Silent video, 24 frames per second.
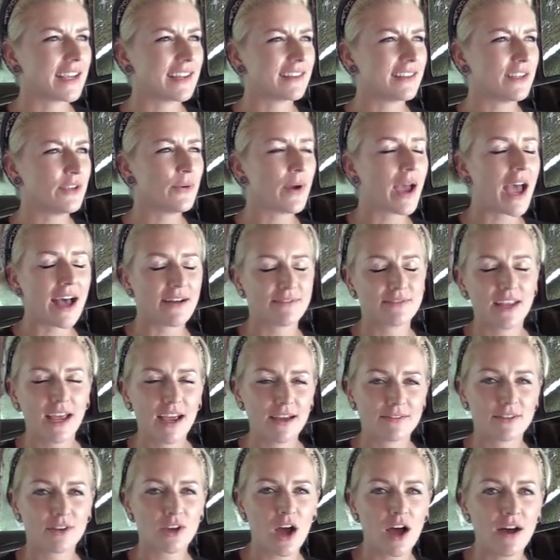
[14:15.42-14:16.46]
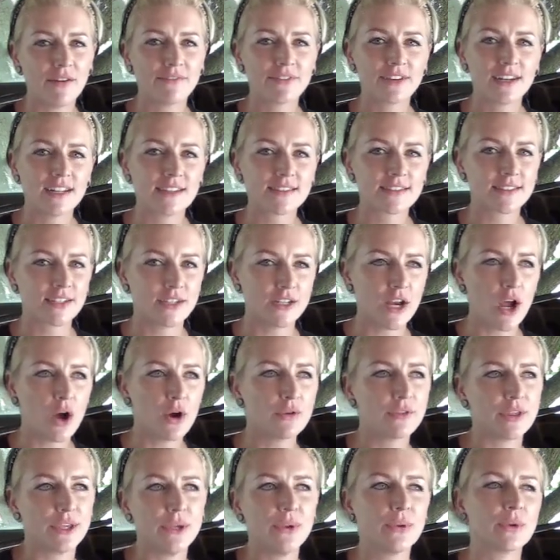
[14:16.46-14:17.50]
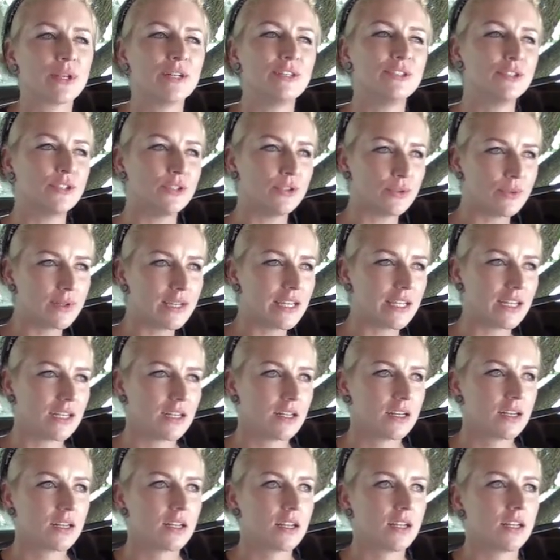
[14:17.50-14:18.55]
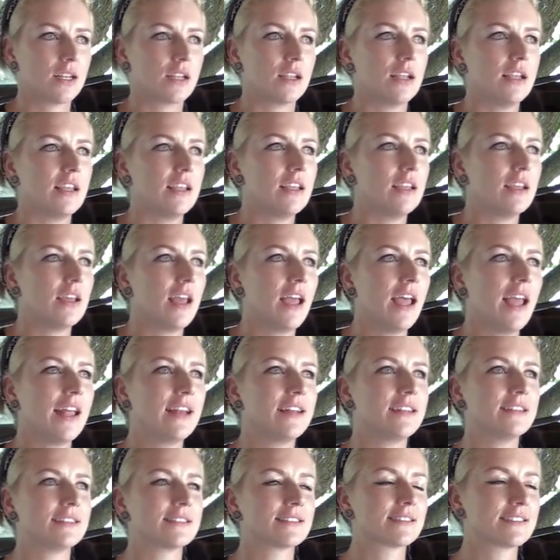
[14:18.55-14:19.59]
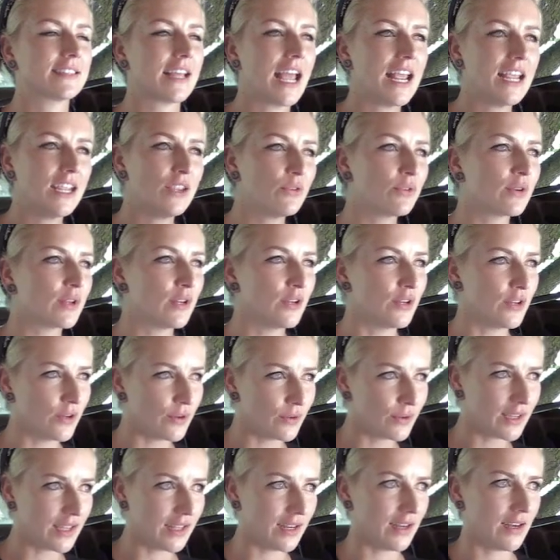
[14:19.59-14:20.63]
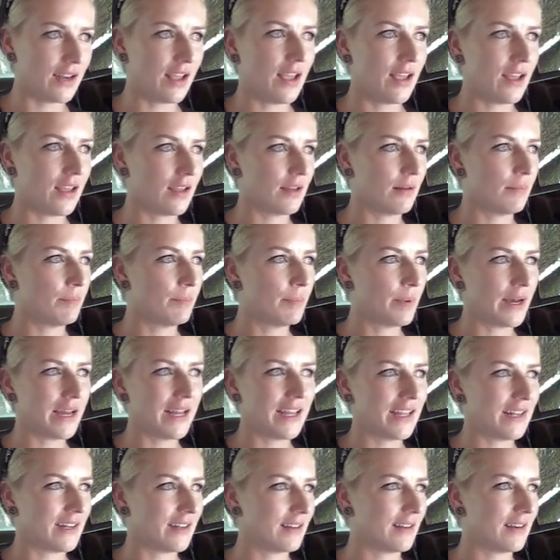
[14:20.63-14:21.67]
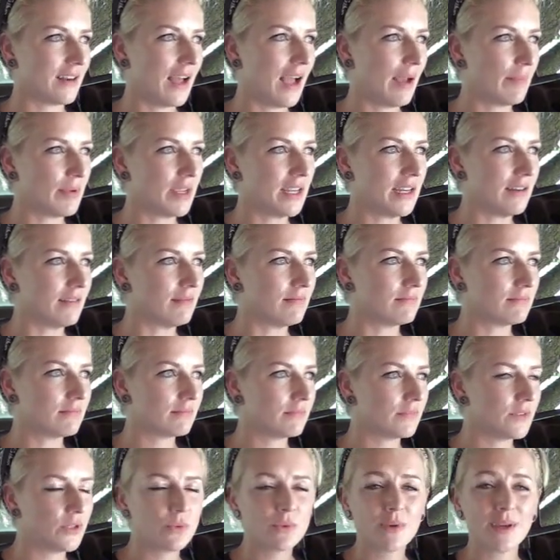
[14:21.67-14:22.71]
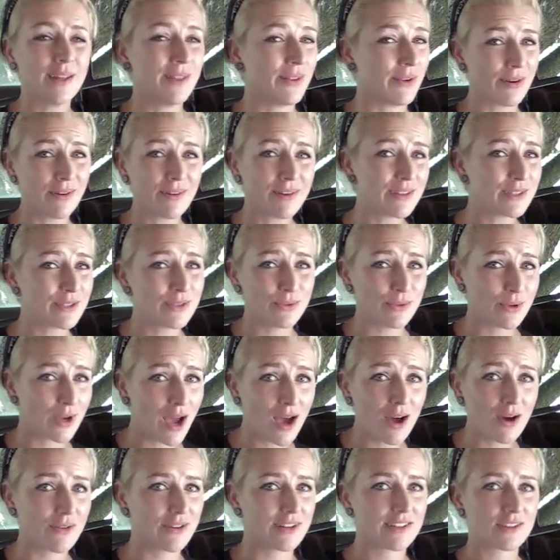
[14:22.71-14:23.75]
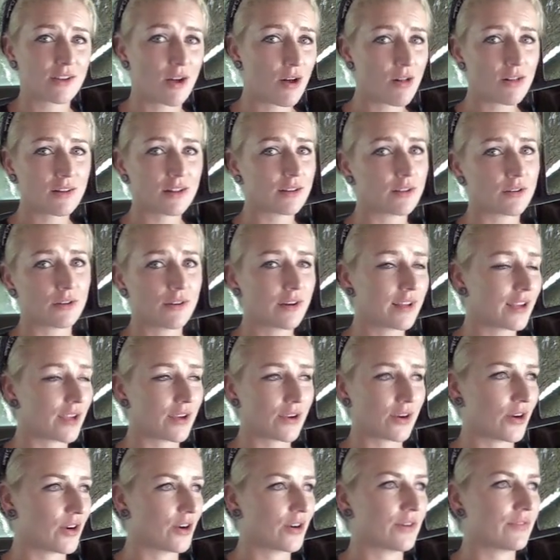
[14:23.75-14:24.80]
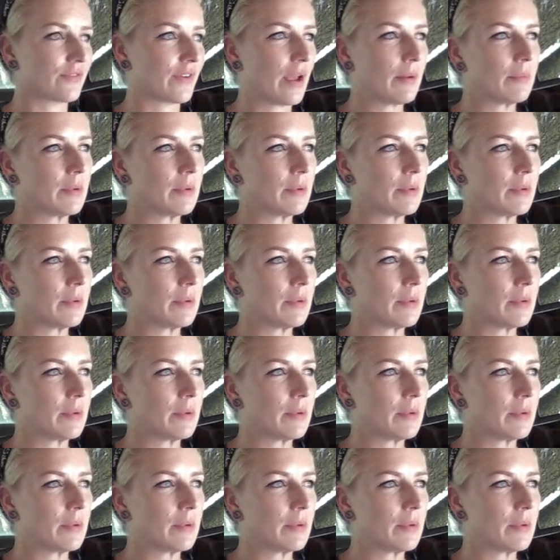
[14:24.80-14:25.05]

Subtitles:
You have to have the confidence to know that you can do it and say you can do it. But, you can learn as you go. It's all a learning curve.